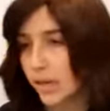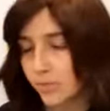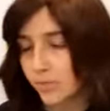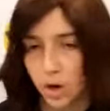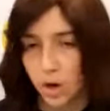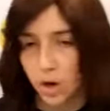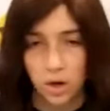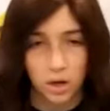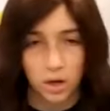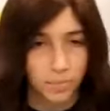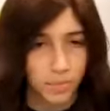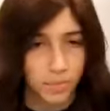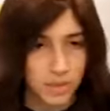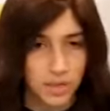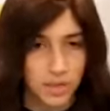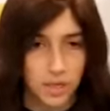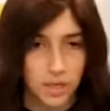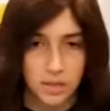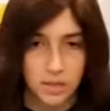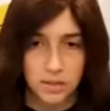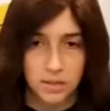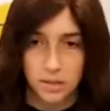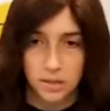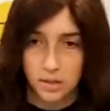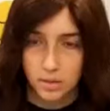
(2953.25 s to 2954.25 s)
for argument's
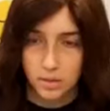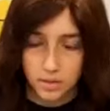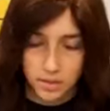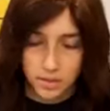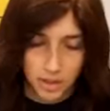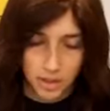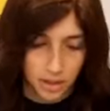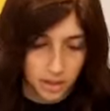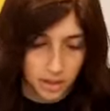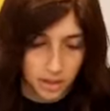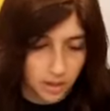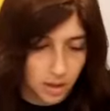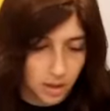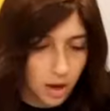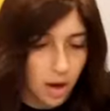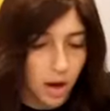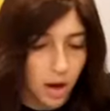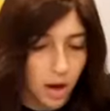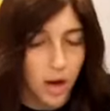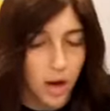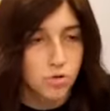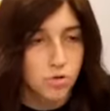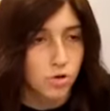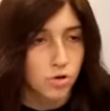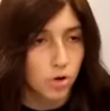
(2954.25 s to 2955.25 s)
sake,
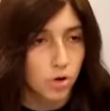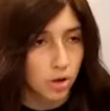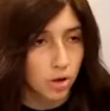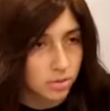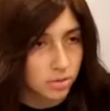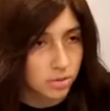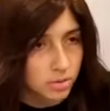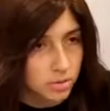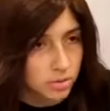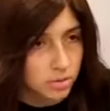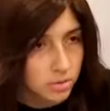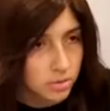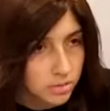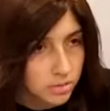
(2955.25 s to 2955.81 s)
$100,